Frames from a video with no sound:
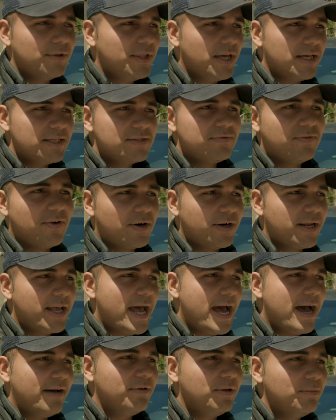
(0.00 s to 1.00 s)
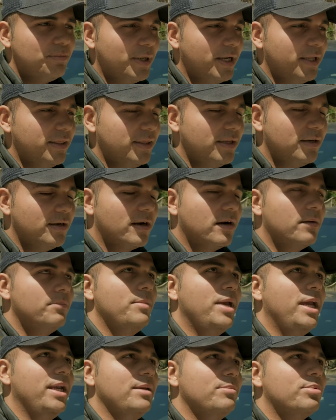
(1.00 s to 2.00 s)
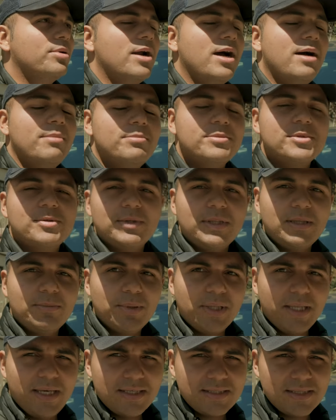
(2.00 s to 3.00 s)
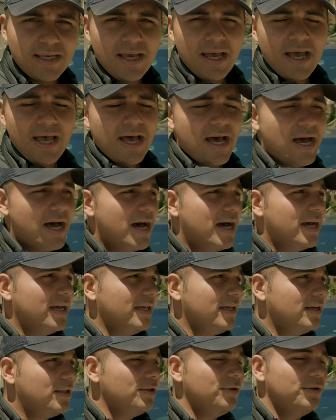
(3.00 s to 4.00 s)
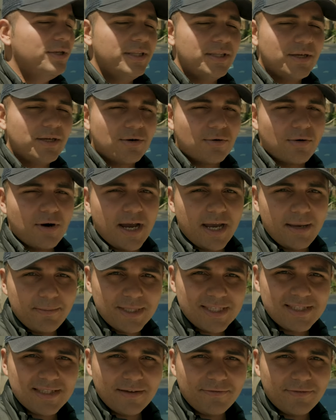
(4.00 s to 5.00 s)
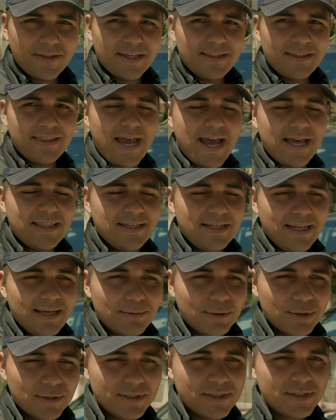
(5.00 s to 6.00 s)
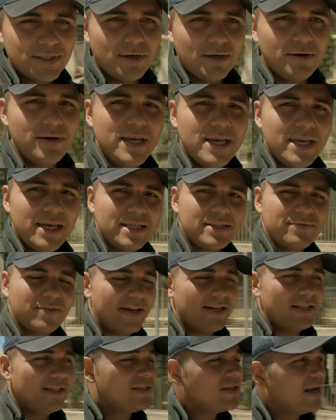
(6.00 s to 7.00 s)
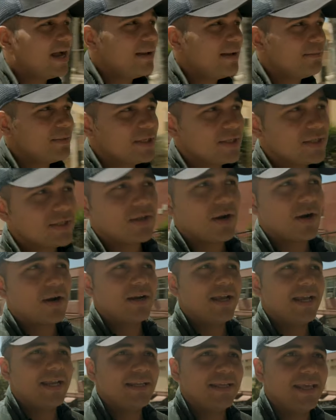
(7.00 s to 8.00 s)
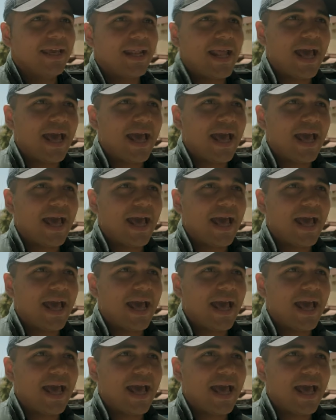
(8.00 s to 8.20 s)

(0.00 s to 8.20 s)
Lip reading: thus far to have it, but there are many problems with the place, including the crime and stuff like that in the neighborhood. So it's finally time to start and get